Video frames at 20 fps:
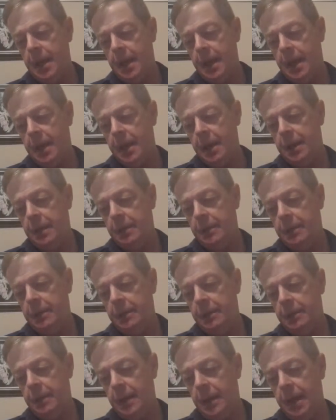
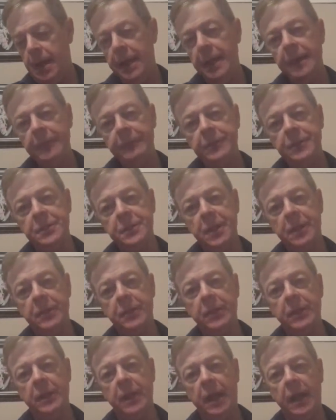and I have to say
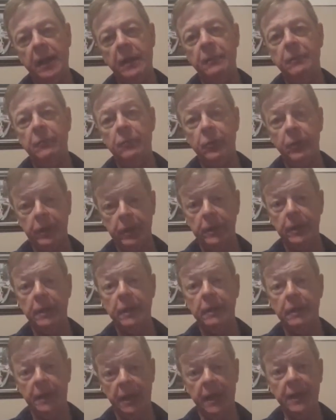that I am
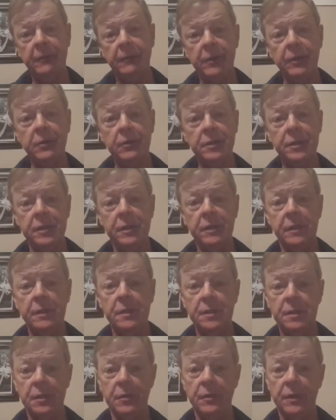really kind of interested in
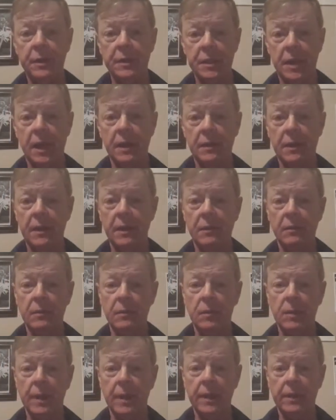this series, and I think I
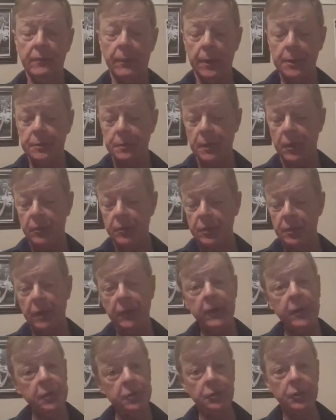would like to buy some others.
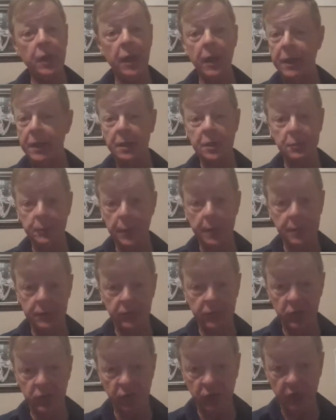And these are not expensive as